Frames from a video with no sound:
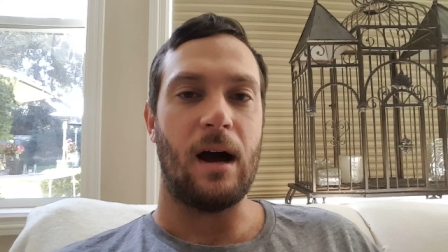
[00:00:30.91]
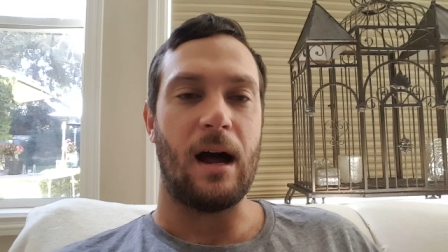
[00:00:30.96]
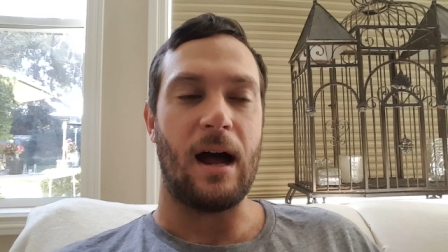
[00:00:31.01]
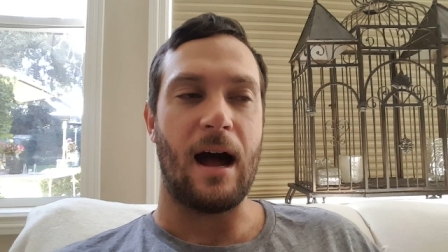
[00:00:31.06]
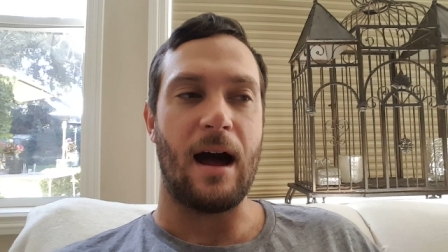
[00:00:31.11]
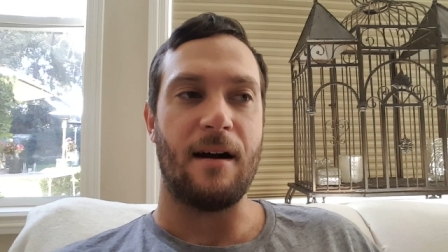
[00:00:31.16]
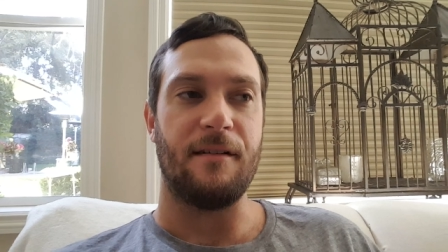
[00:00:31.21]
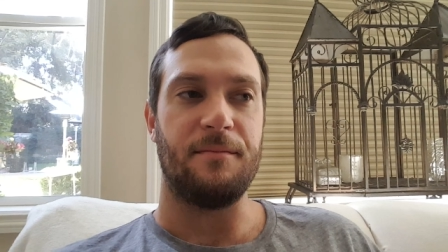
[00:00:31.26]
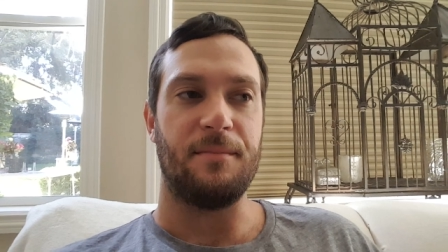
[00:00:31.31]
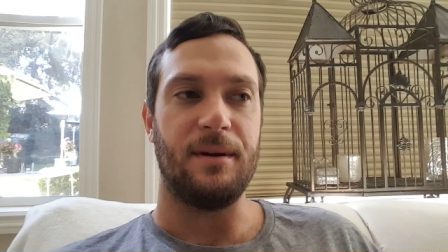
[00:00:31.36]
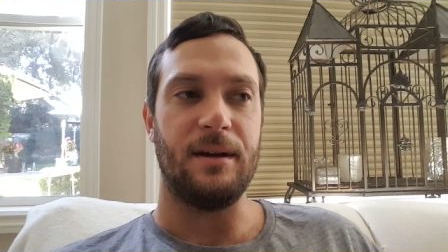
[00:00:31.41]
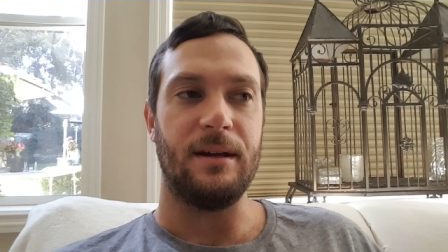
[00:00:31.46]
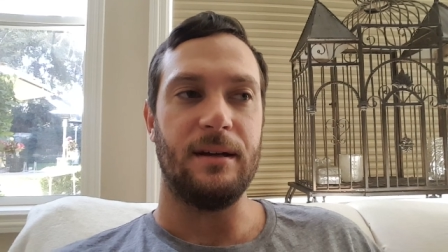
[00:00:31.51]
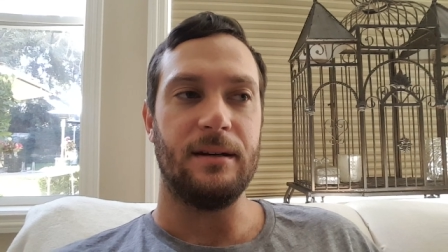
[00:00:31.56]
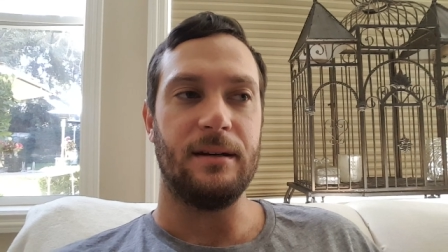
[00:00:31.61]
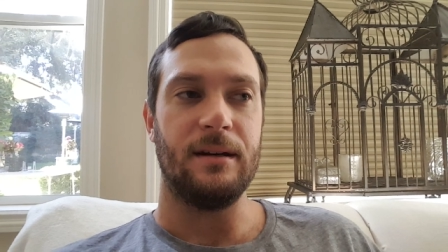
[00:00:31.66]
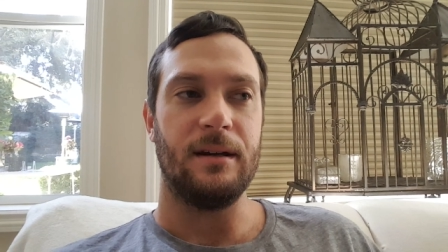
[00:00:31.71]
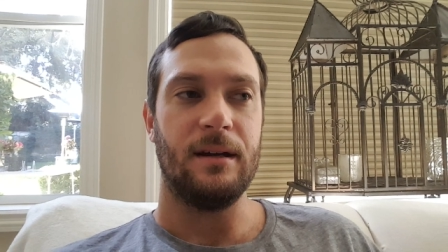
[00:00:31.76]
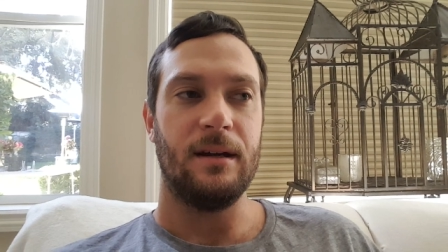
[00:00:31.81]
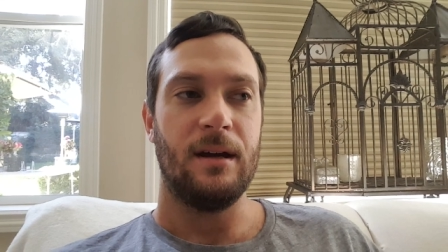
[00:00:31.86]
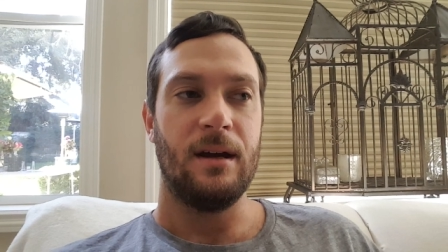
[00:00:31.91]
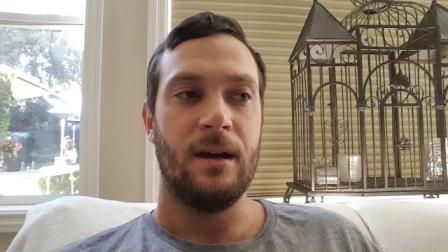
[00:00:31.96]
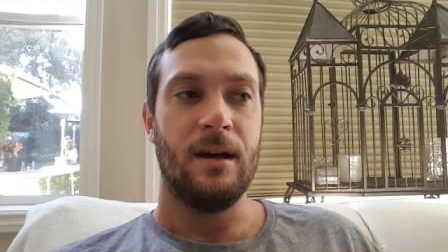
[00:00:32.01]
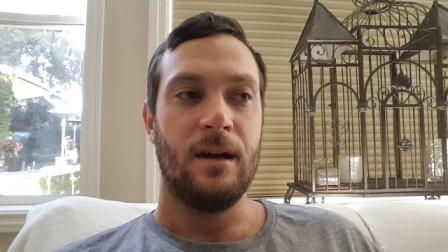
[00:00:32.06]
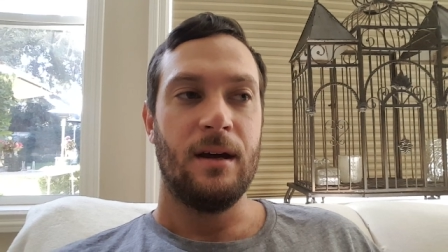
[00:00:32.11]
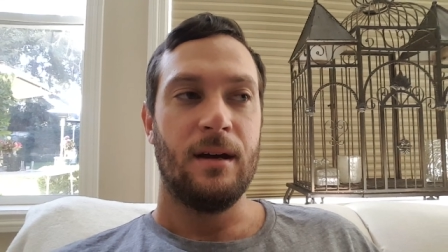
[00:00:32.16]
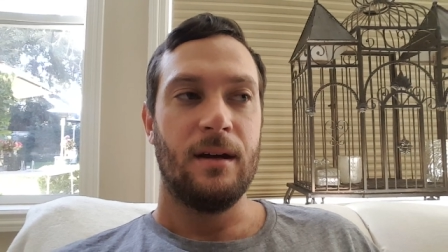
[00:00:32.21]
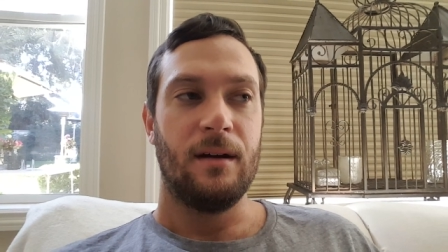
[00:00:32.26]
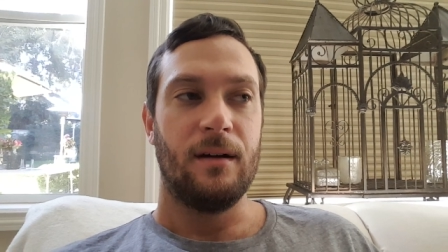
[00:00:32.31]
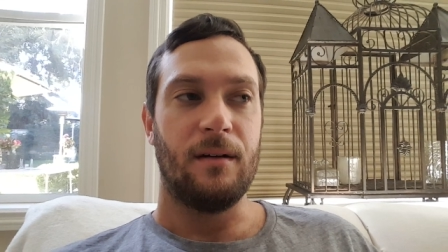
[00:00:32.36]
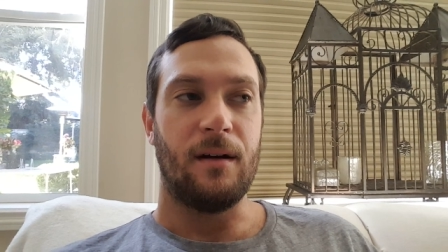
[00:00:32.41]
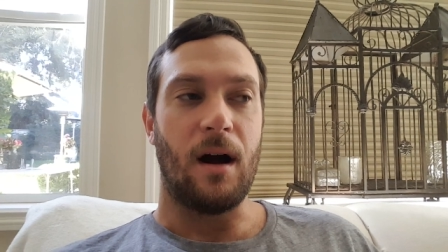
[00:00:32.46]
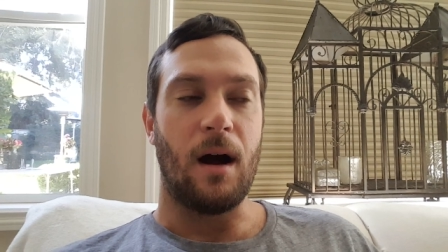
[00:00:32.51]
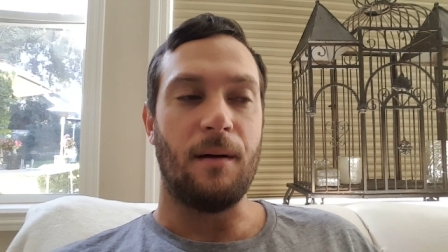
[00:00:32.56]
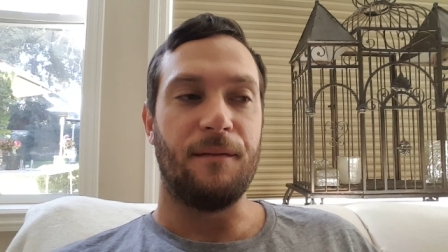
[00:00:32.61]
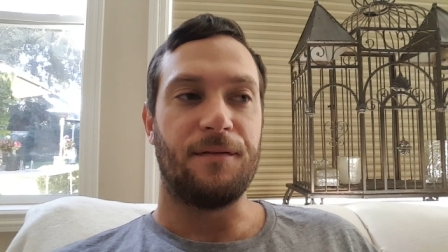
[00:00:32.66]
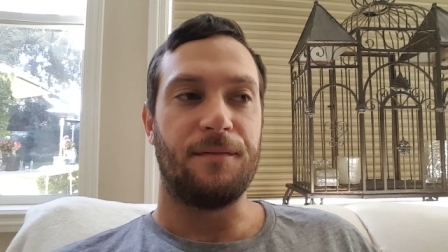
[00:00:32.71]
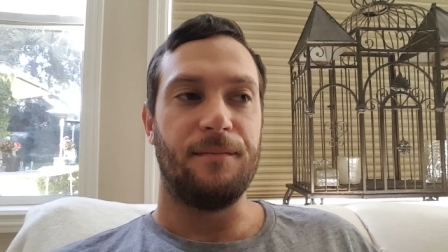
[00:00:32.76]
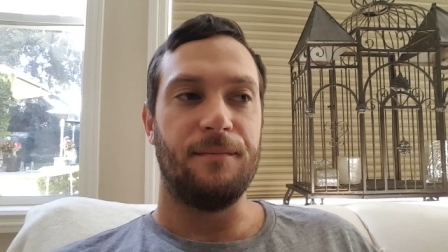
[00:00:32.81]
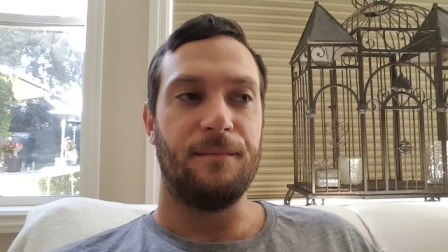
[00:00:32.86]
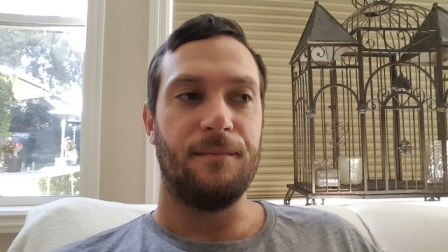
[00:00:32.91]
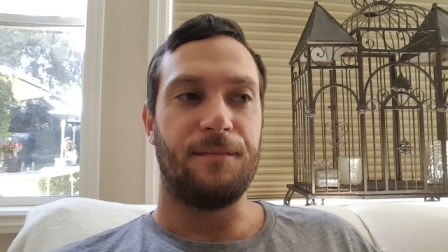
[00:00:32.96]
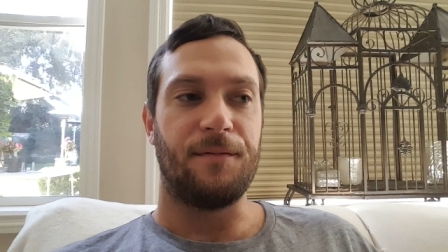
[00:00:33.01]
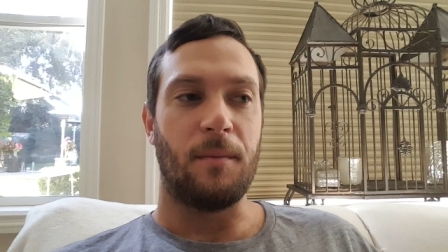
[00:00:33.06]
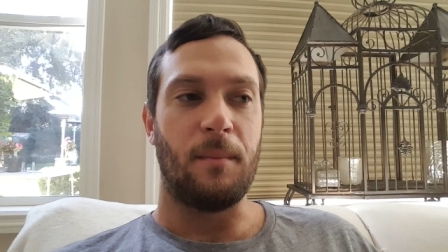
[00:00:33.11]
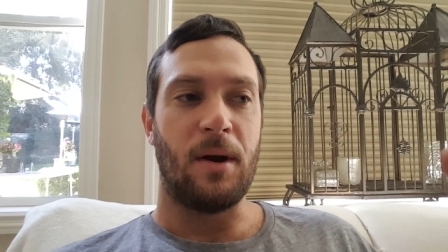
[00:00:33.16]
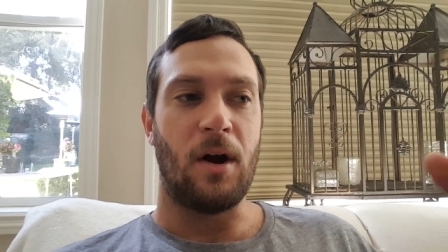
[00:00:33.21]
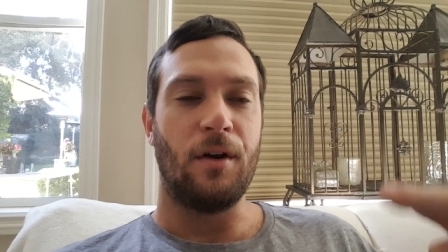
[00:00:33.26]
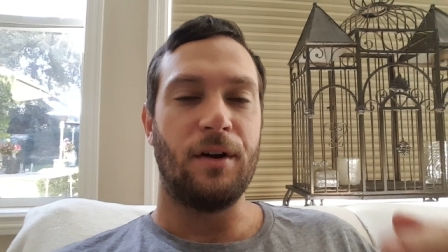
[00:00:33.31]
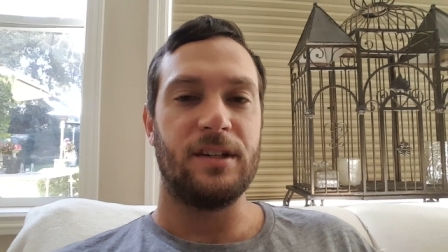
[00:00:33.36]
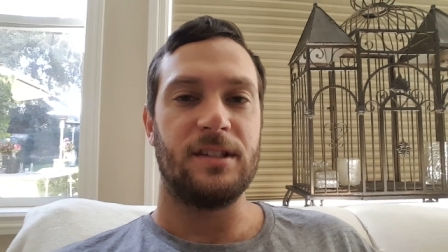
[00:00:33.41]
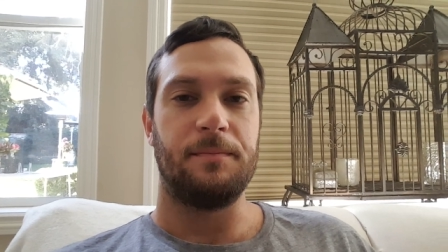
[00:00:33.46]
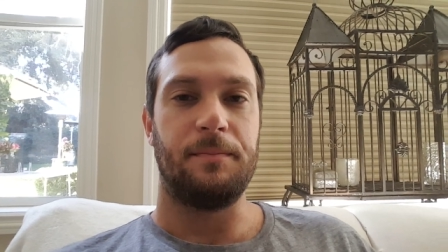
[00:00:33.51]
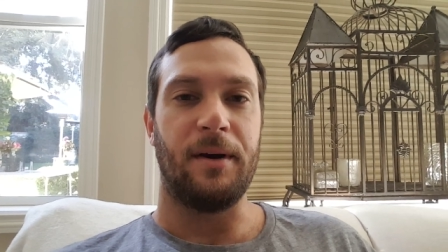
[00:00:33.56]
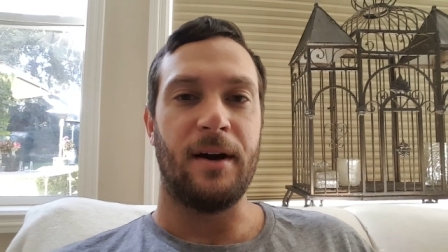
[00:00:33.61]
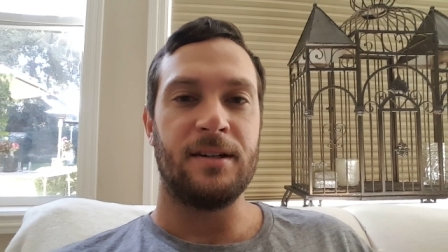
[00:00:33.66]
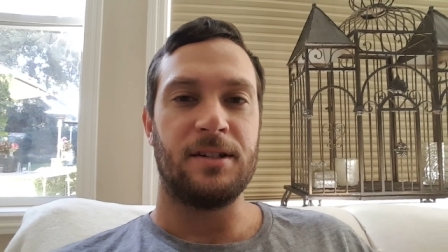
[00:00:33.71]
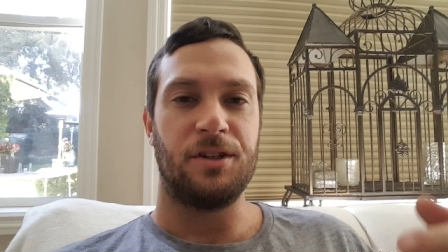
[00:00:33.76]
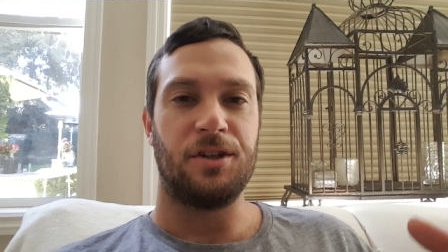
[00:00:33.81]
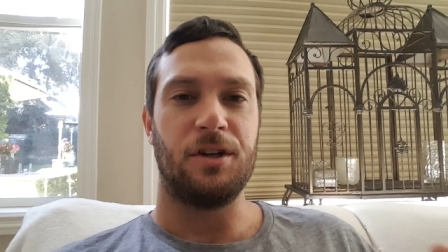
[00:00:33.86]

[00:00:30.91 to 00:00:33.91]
have been uh, from my own experience.